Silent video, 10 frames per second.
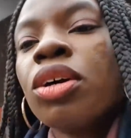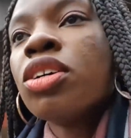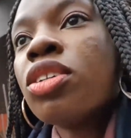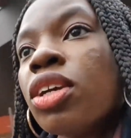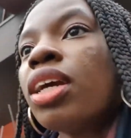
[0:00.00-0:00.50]

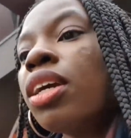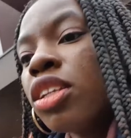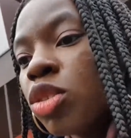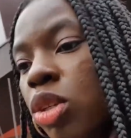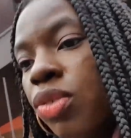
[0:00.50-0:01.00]
So yeah,
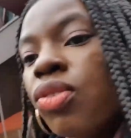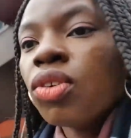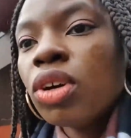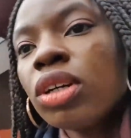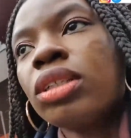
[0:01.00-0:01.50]
it was
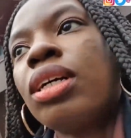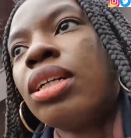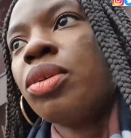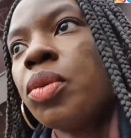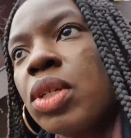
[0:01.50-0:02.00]
fun
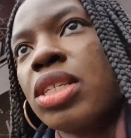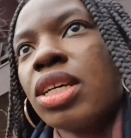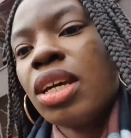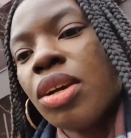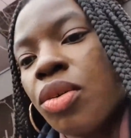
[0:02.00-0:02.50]
and it was
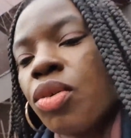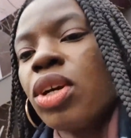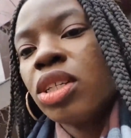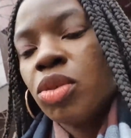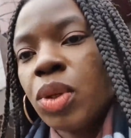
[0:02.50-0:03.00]
a
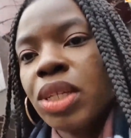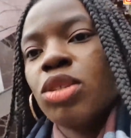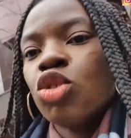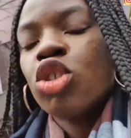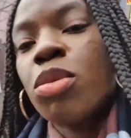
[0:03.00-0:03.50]
great way
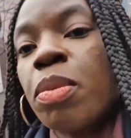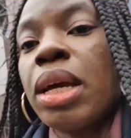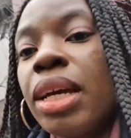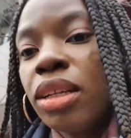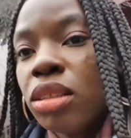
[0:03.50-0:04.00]
to
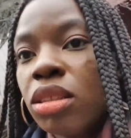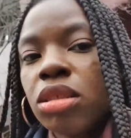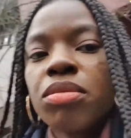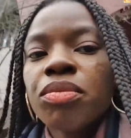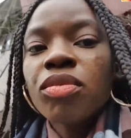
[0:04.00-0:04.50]
spend
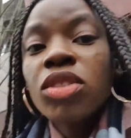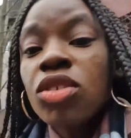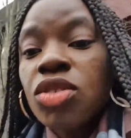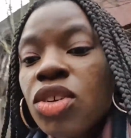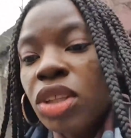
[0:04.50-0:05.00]

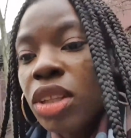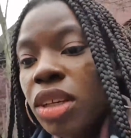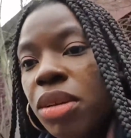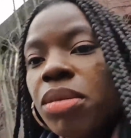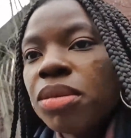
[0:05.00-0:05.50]

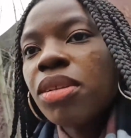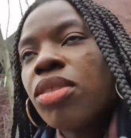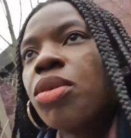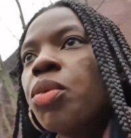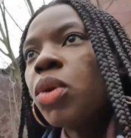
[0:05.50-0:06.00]
Sunday.
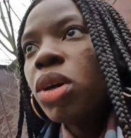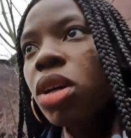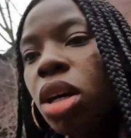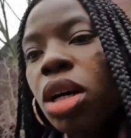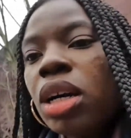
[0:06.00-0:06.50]
The
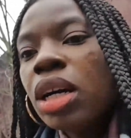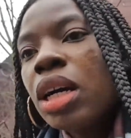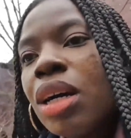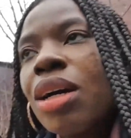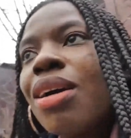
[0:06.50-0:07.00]
walk,
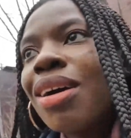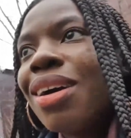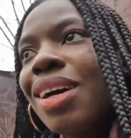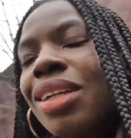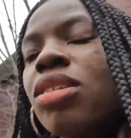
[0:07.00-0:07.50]

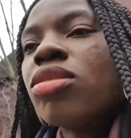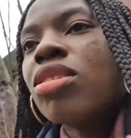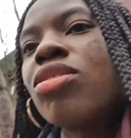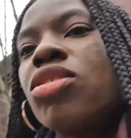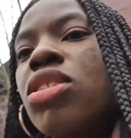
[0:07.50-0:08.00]
I think today
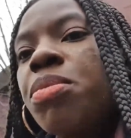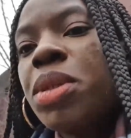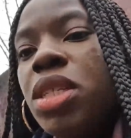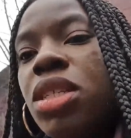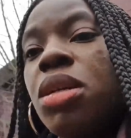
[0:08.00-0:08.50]
is just a
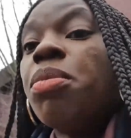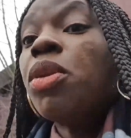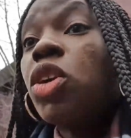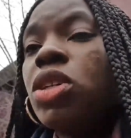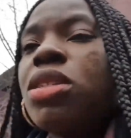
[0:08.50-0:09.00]
busy day,
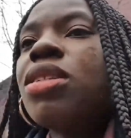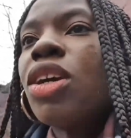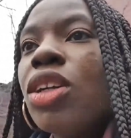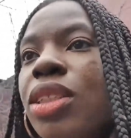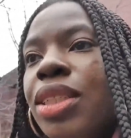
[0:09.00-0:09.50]
plus the
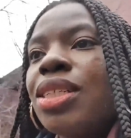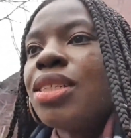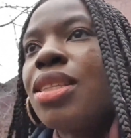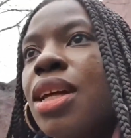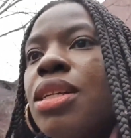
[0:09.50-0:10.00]
holidays
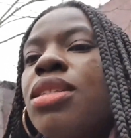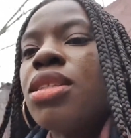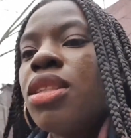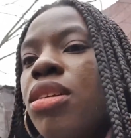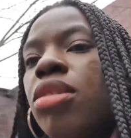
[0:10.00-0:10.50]
start,
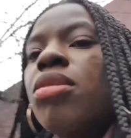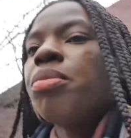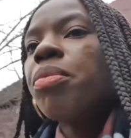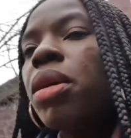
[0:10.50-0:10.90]
the